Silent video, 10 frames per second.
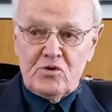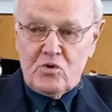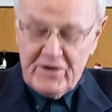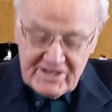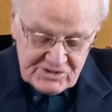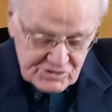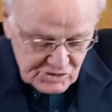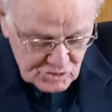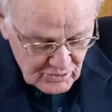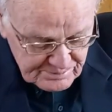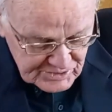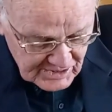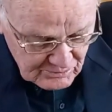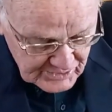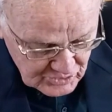quickens a
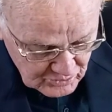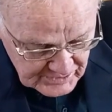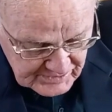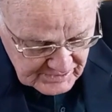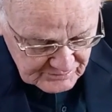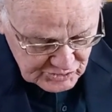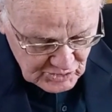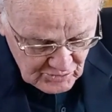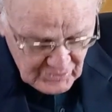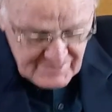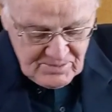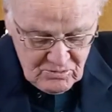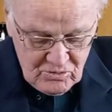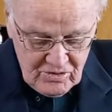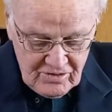scripture, we call it, gives you a rhema
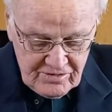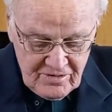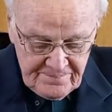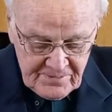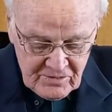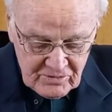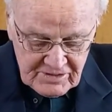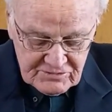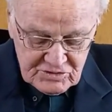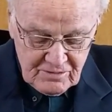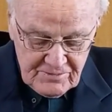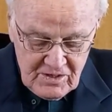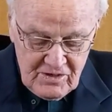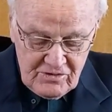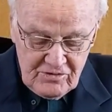word, gives you
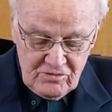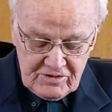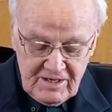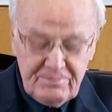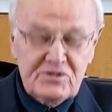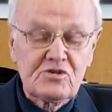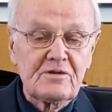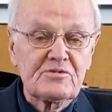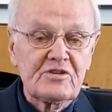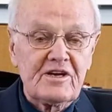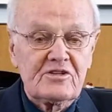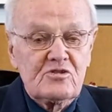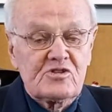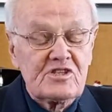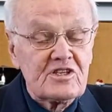a, you look up a scripture and
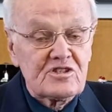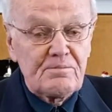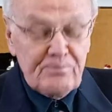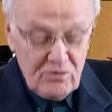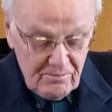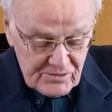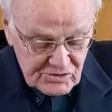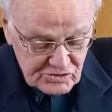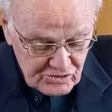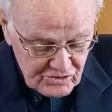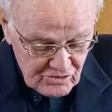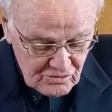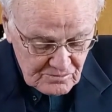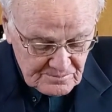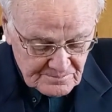you see it's a promise to
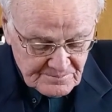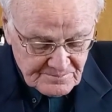you.